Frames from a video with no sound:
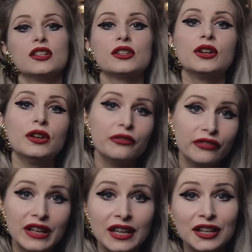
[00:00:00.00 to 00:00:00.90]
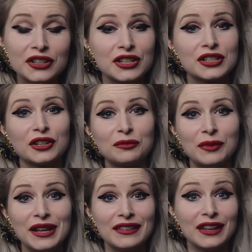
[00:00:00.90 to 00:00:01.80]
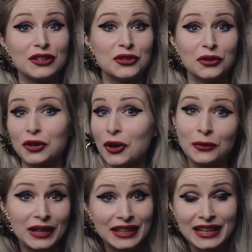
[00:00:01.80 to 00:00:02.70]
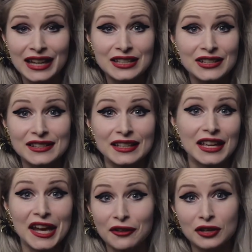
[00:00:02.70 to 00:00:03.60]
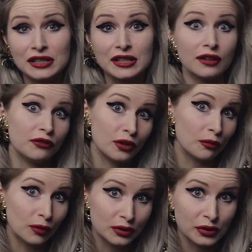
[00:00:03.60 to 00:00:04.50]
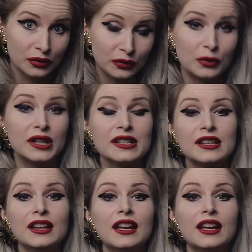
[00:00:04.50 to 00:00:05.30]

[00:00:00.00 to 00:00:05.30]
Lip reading: So going vegan does not mean that you can only eat lettuce and carrots, if you don't want to, of course.